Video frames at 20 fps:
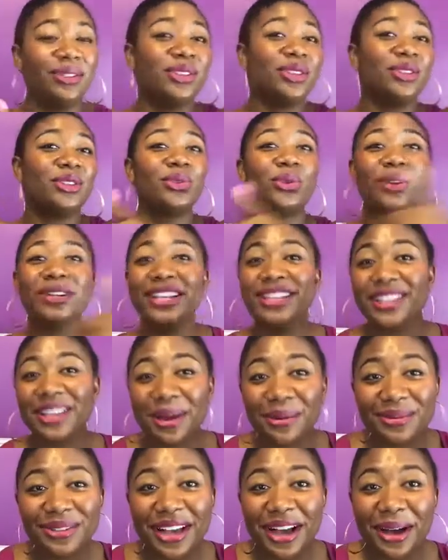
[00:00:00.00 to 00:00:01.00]
20
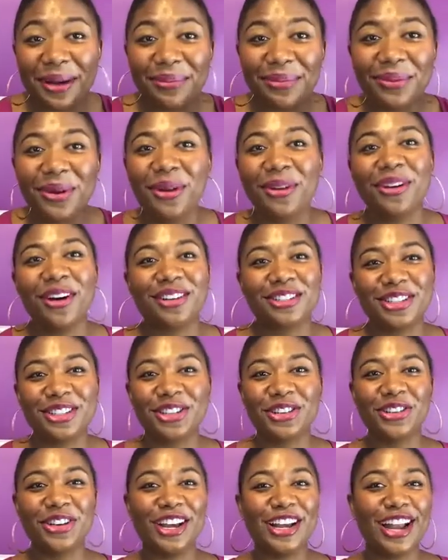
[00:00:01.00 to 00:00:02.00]
thumbs up across the
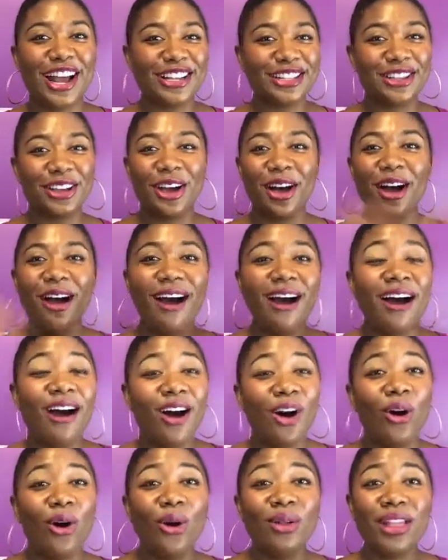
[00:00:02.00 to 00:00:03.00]
screen. I saw a
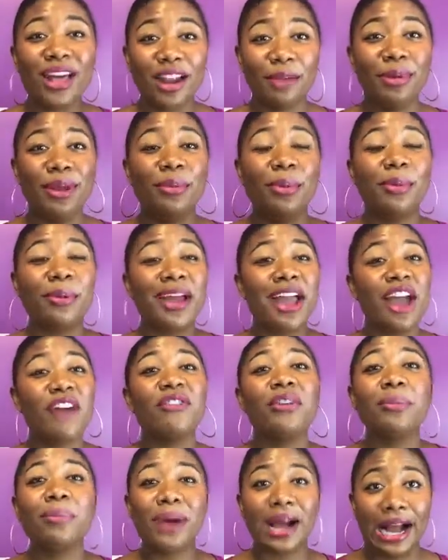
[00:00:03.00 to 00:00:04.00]
whole lot of people, but
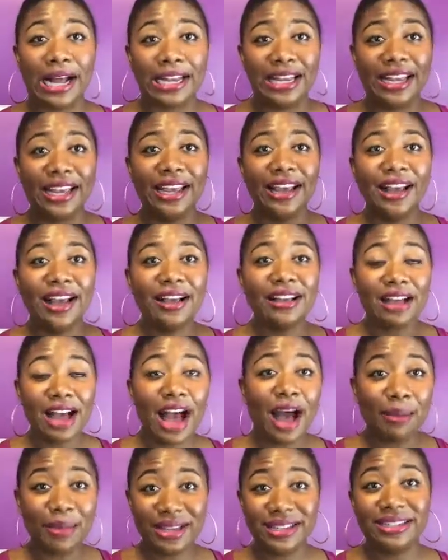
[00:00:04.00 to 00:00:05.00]
everybody
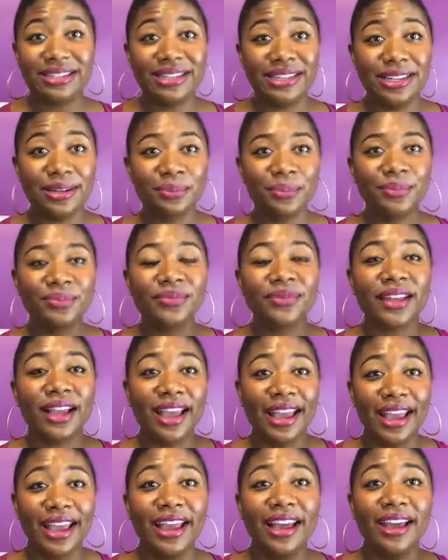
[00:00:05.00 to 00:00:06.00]
commented
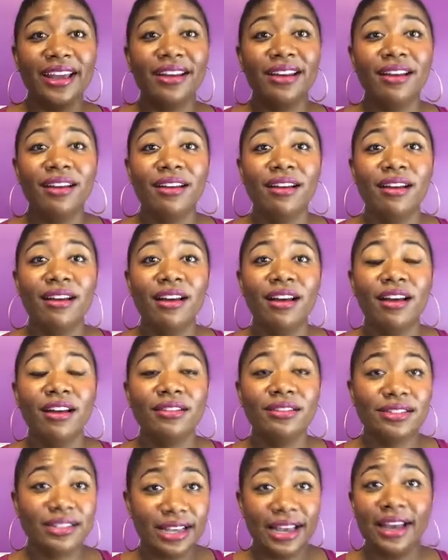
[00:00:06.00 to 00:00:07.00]
and
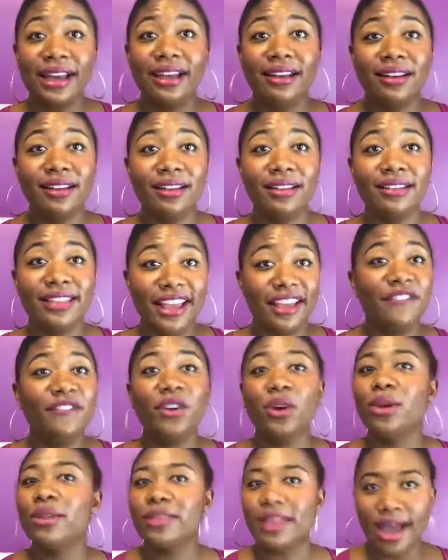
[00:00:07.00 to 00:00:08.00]
said they
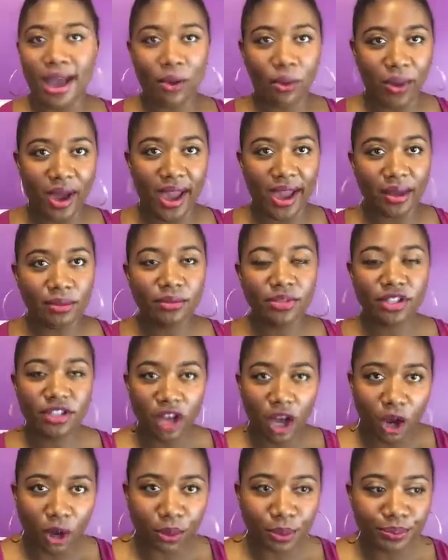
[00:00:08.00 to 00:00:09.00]
feel that way.
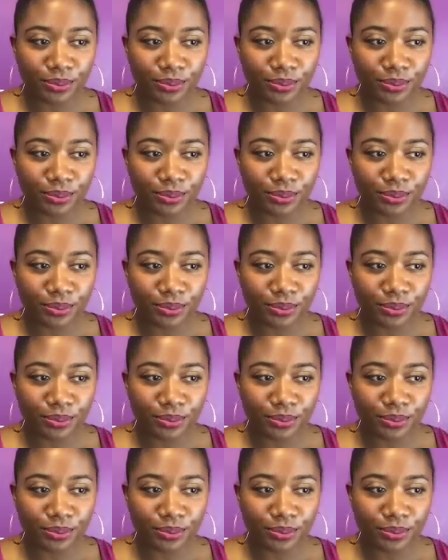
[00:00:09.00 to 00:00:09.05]
So